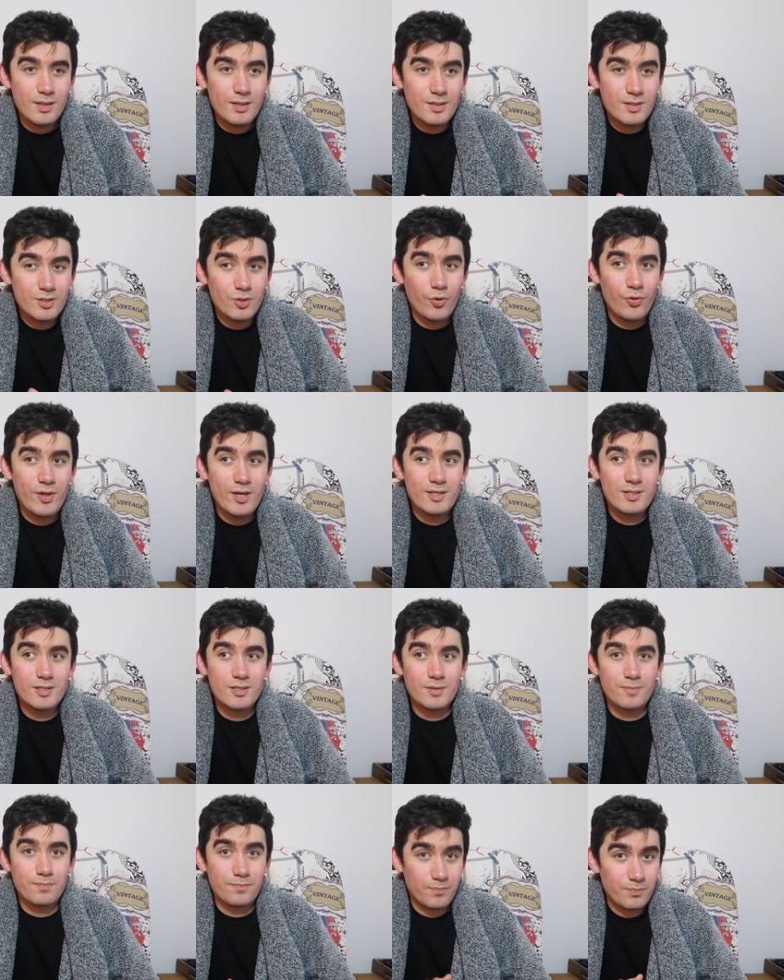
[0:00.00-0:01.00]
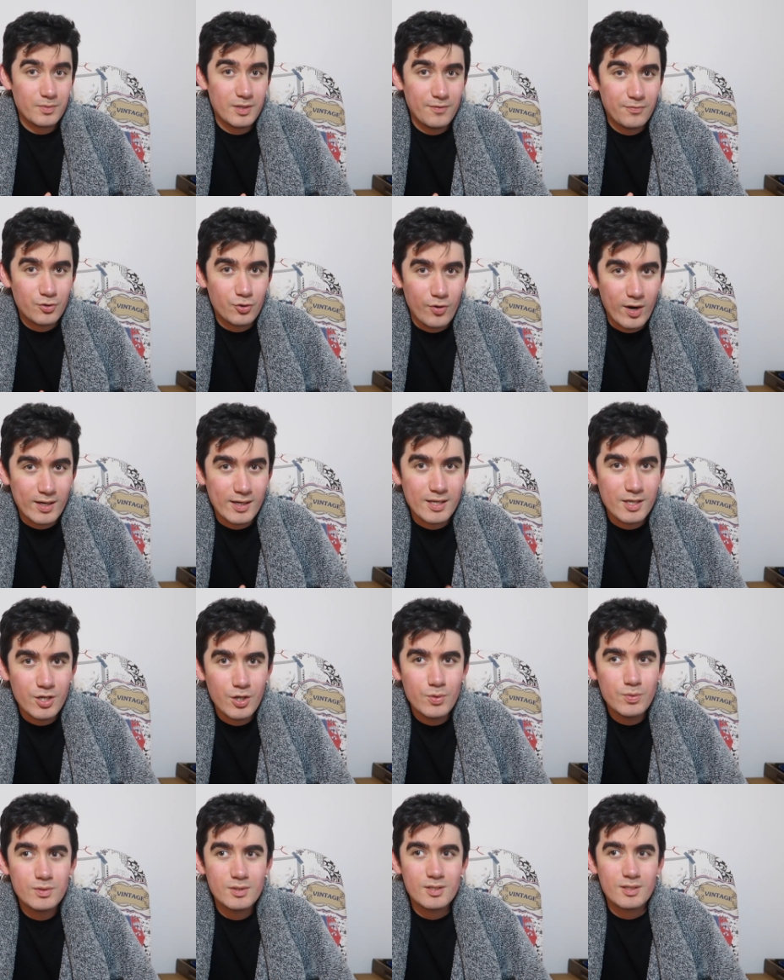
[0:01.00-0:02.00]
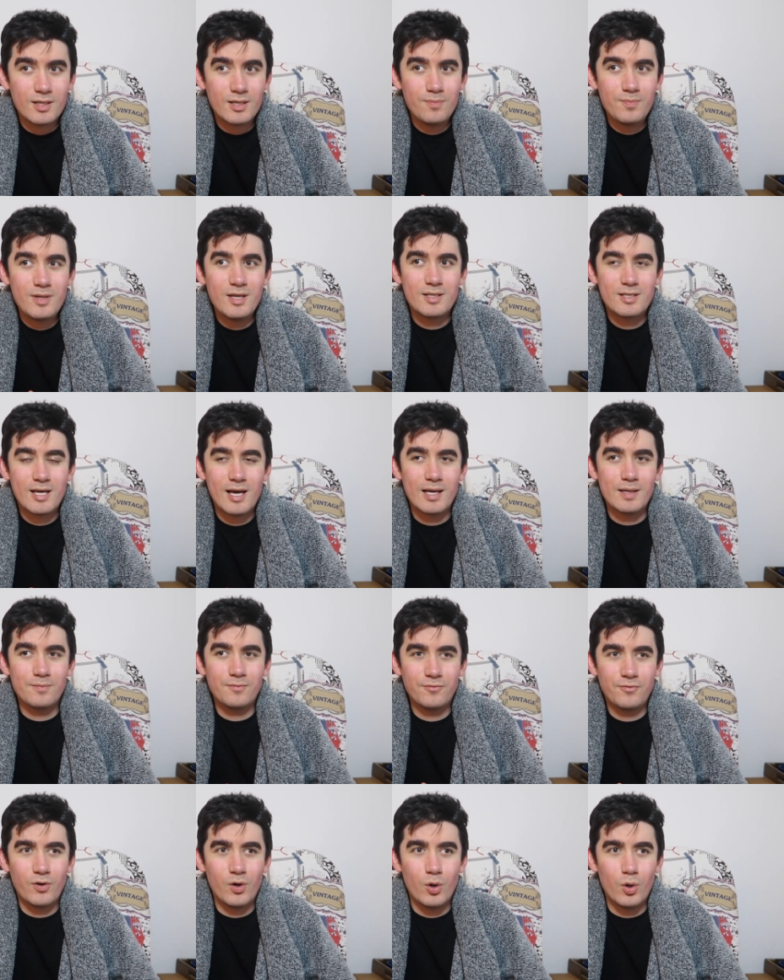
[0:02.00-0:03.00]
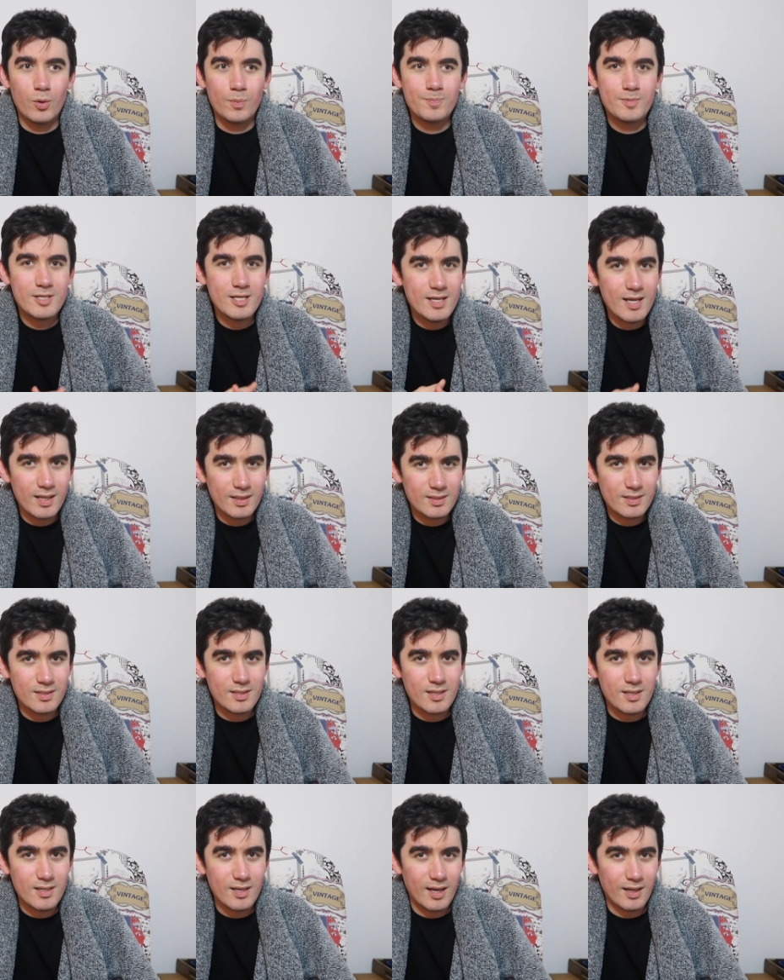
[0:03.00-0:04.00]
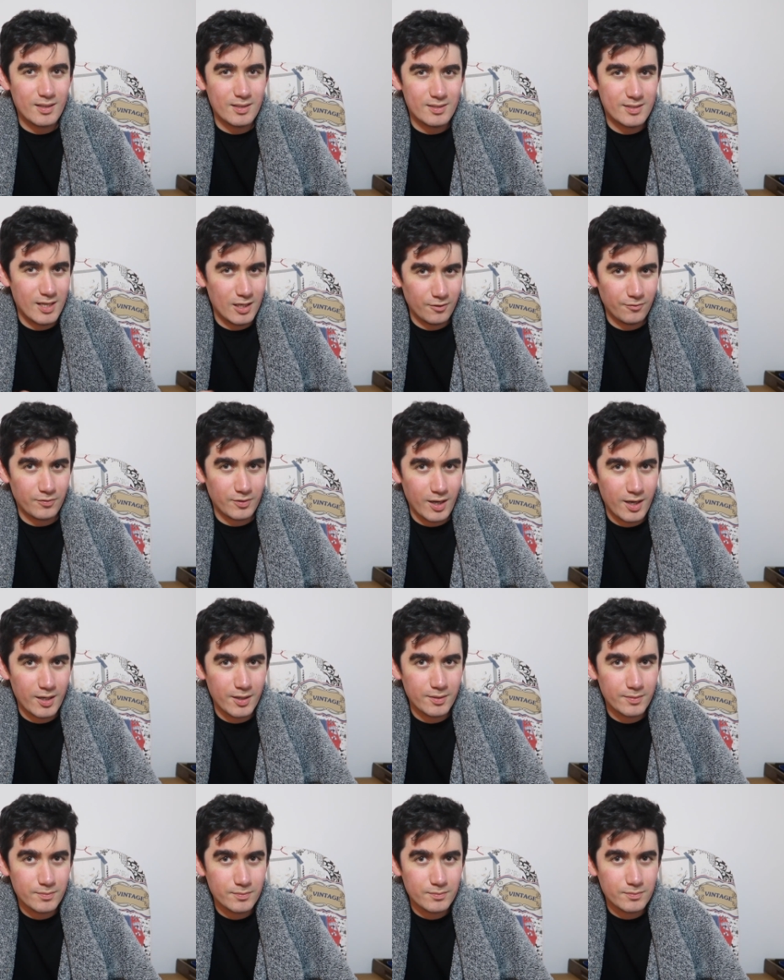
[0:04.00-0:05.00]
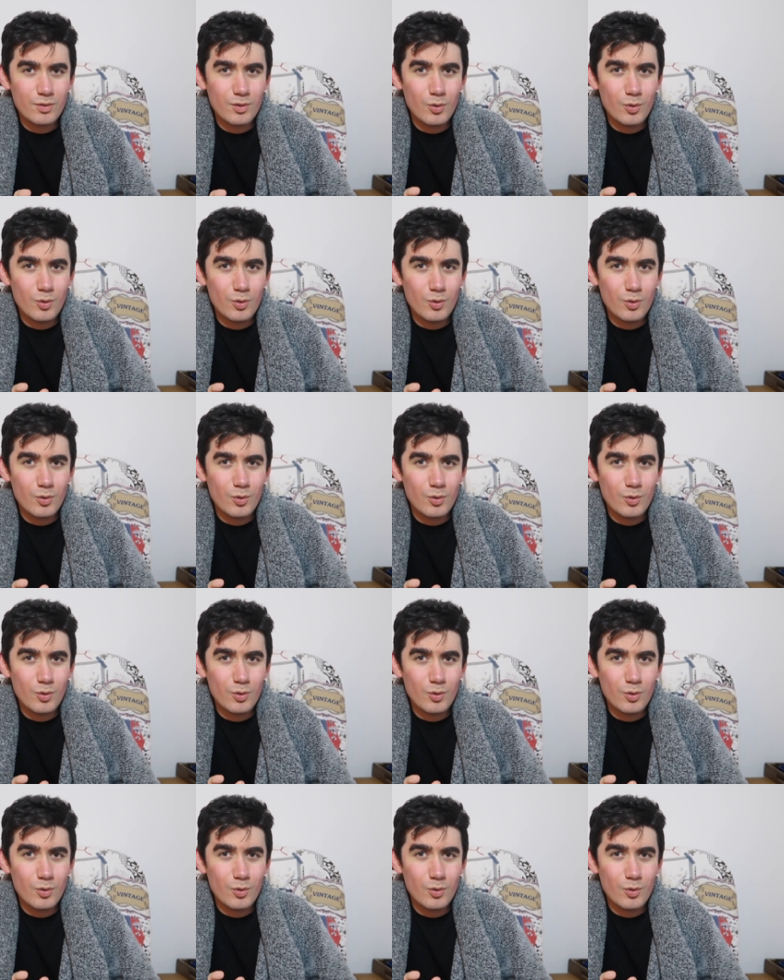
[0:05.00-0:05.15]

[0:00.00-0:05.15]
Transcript: So this if correctly used, can be a time for TLC and self-care.